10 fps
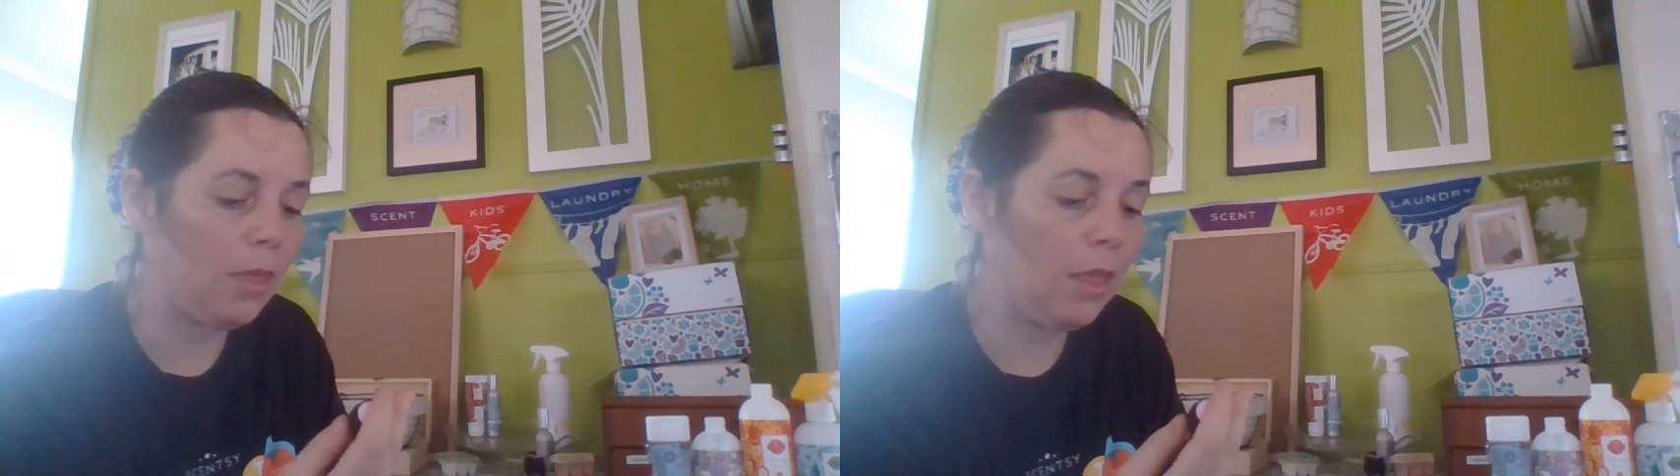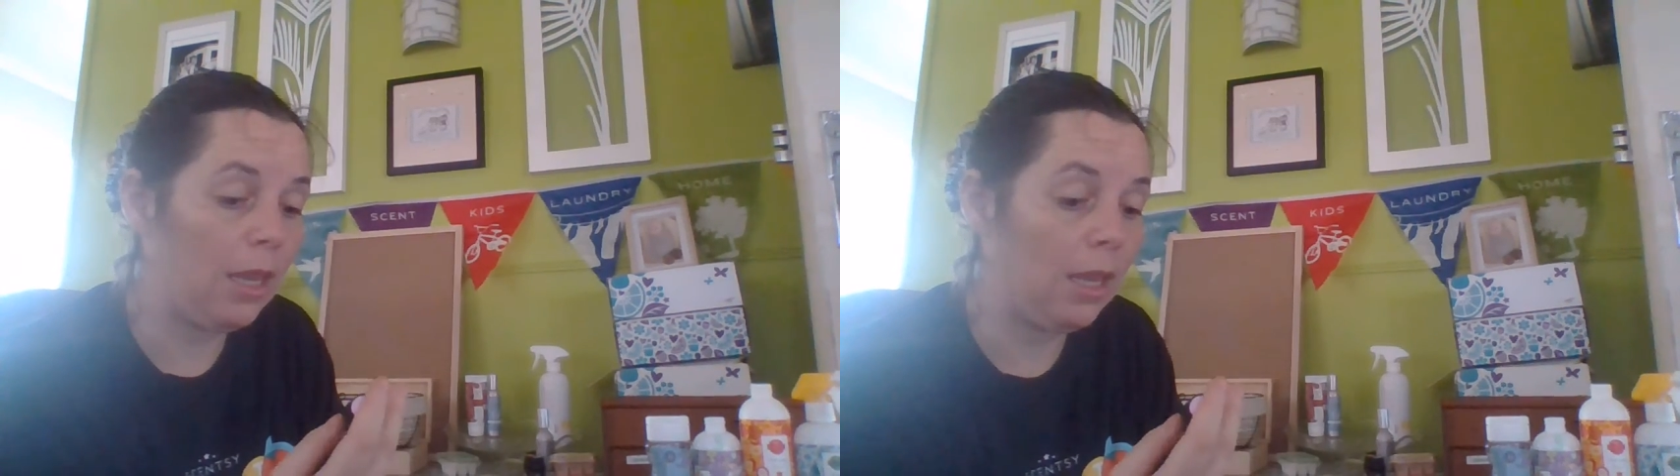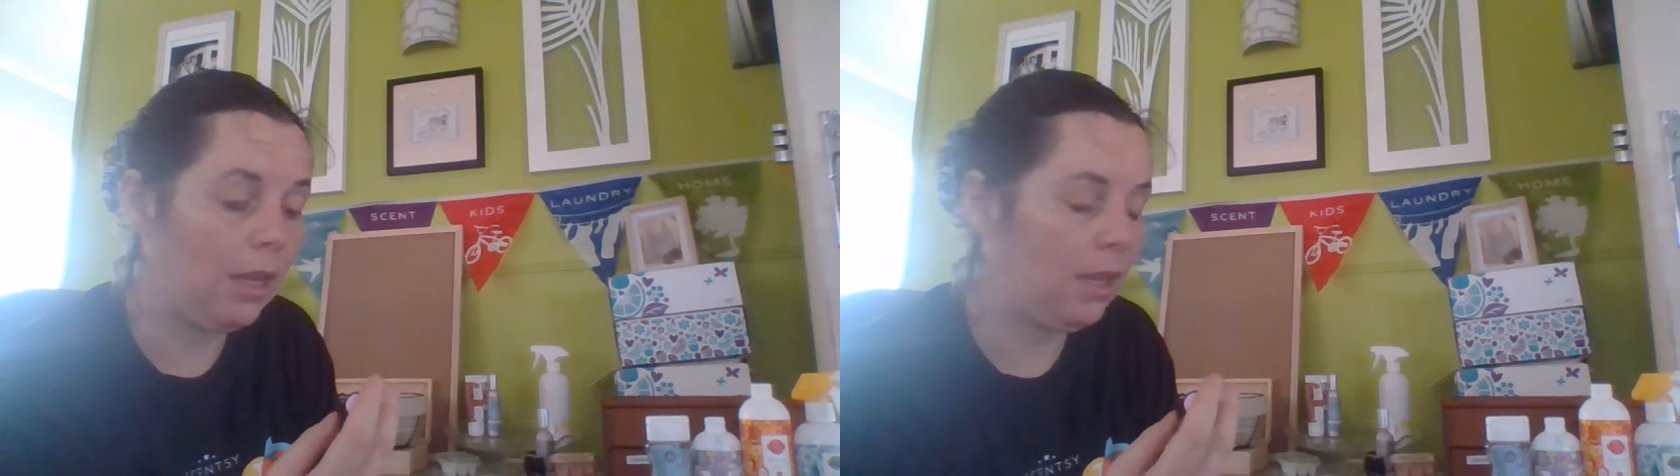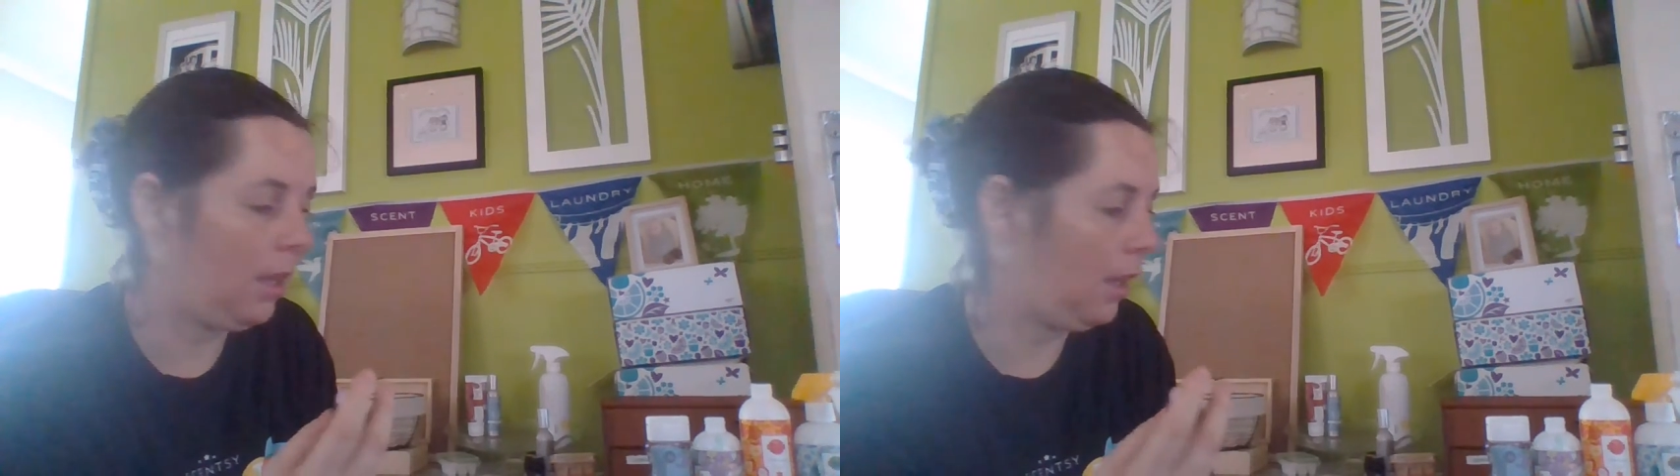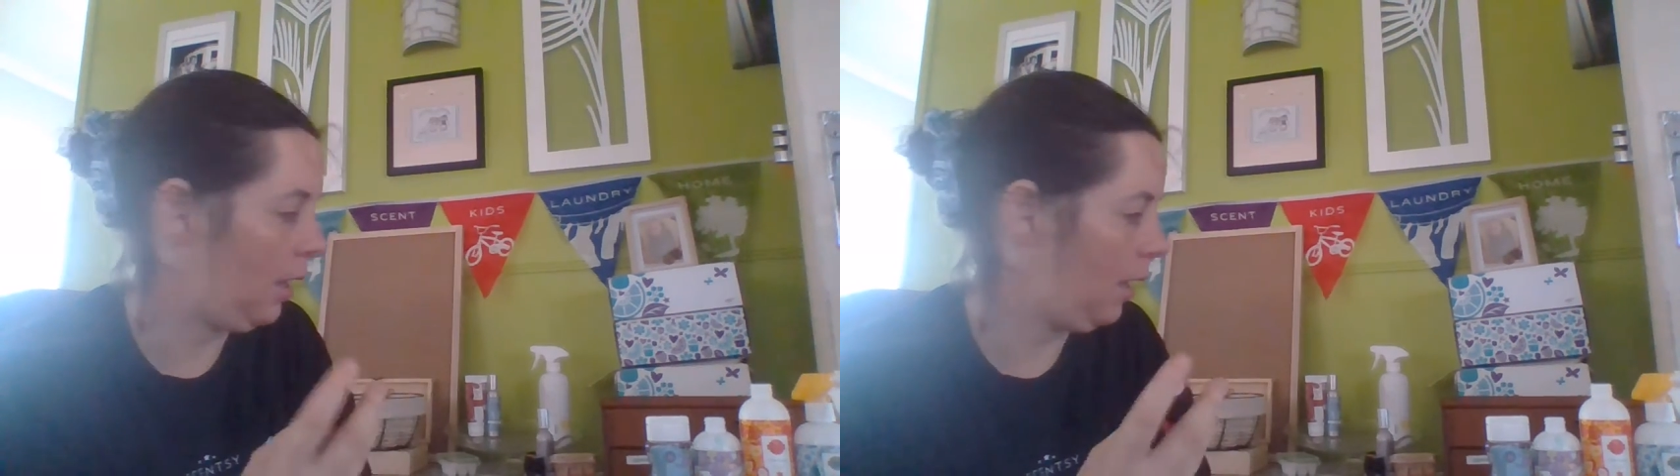
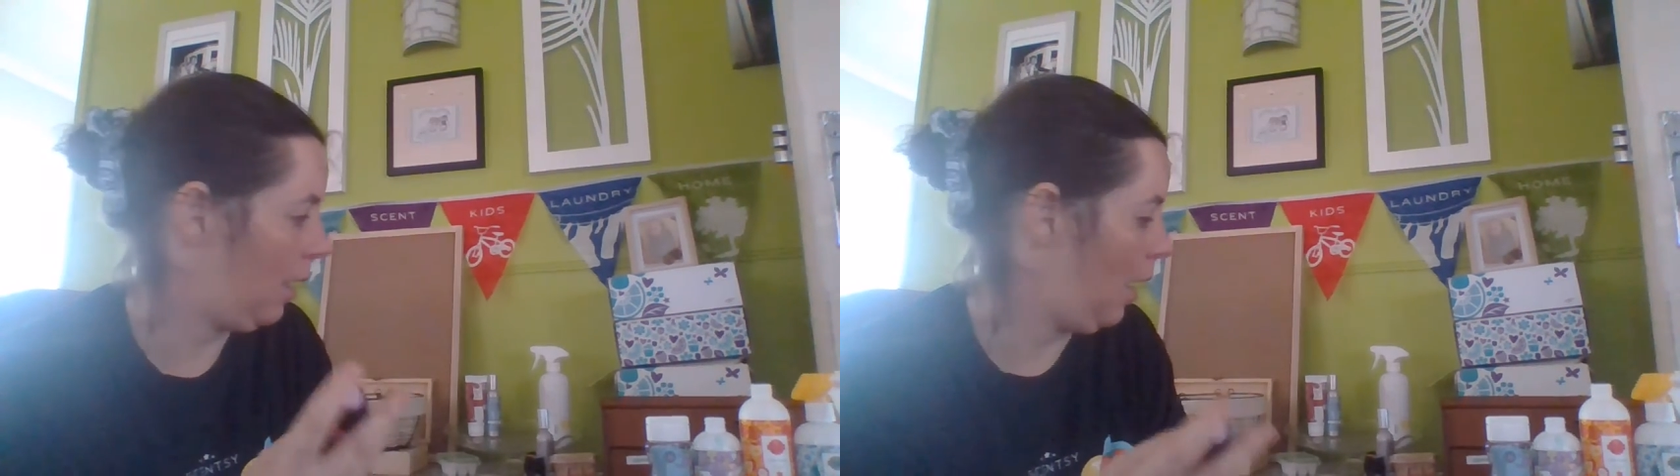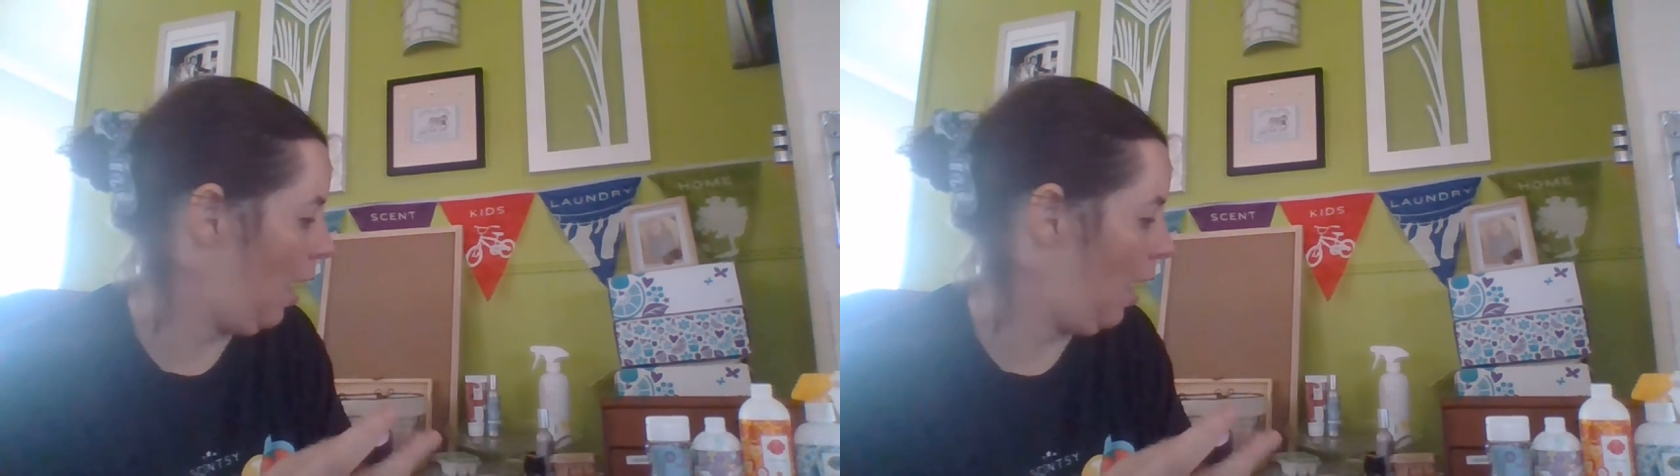the